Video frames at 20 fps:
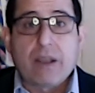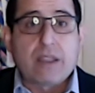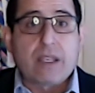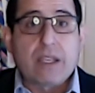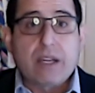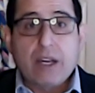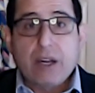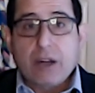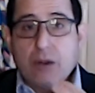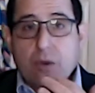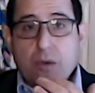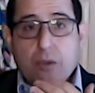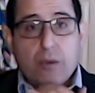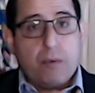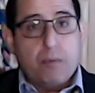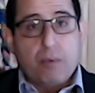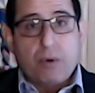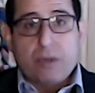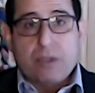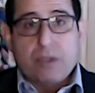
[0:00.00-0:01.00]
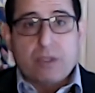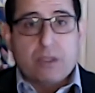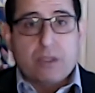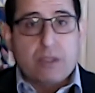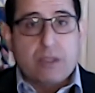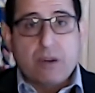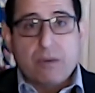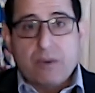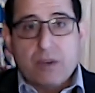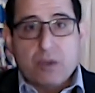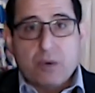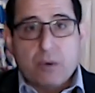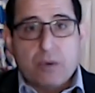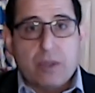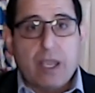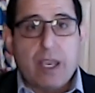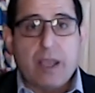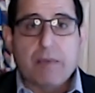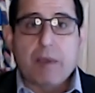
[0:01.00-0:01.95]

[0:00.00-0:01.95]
They need to know the person's individual name.